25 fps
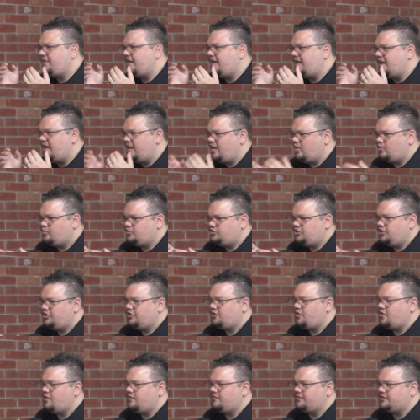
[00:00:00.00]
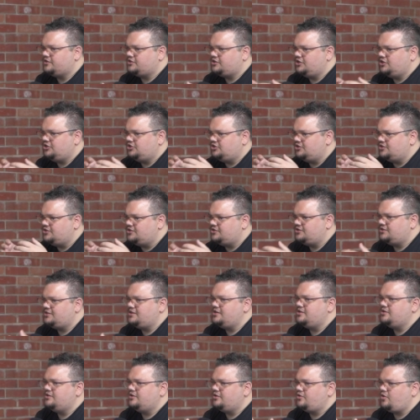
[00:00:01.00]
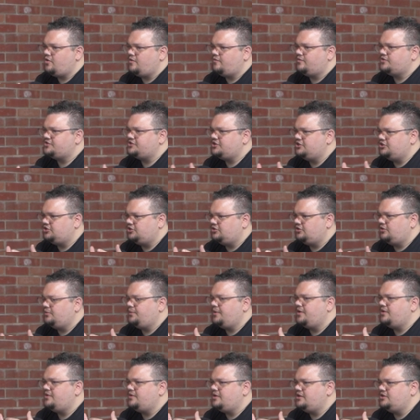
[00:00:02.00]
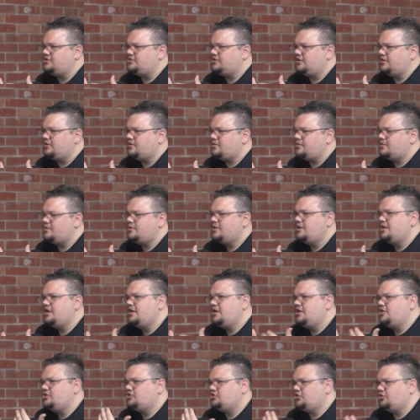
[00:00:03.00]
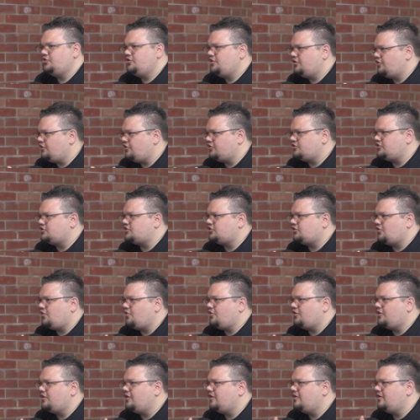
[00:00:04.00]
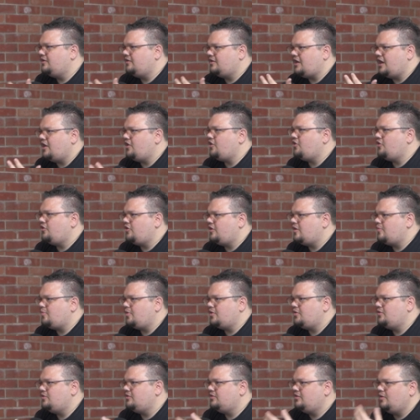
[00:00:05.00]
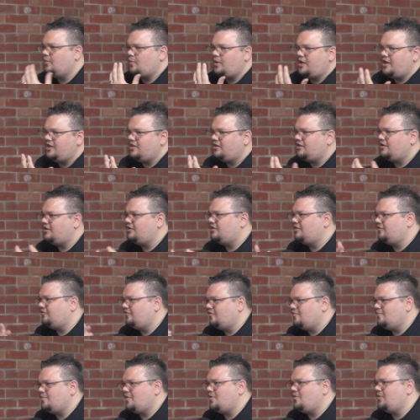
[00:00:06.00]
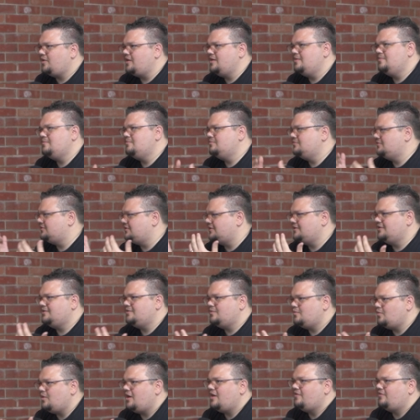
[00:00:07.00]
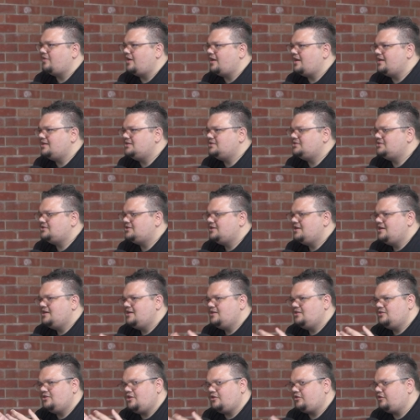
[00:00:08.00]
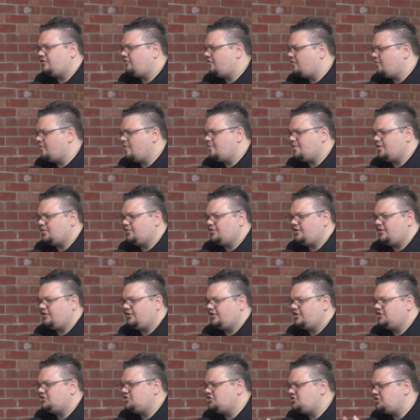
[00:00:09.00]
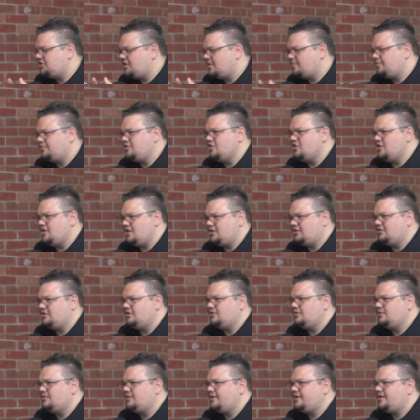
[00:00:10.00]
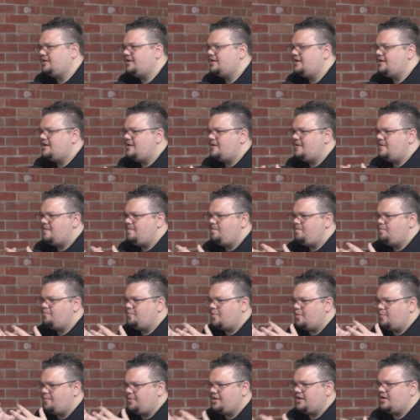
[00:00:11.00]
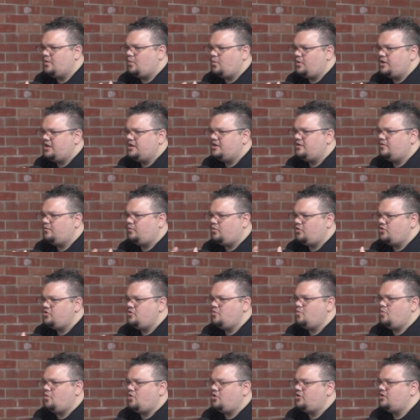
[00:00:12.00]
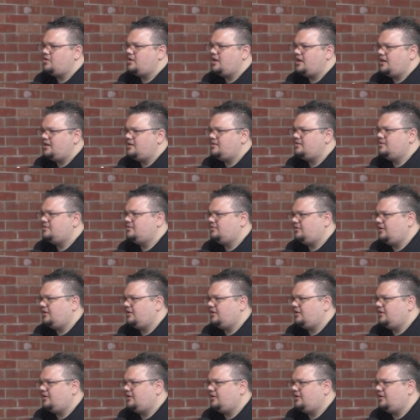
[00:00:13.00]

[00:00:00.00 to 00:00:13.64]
it helps you in the conversation steer the conversation to where it needs to go. So you're not just talking an hour about the weather, the football games, the whatever it is. Nothing wrong with building a relationship, you need to do that. But being aware of what you want in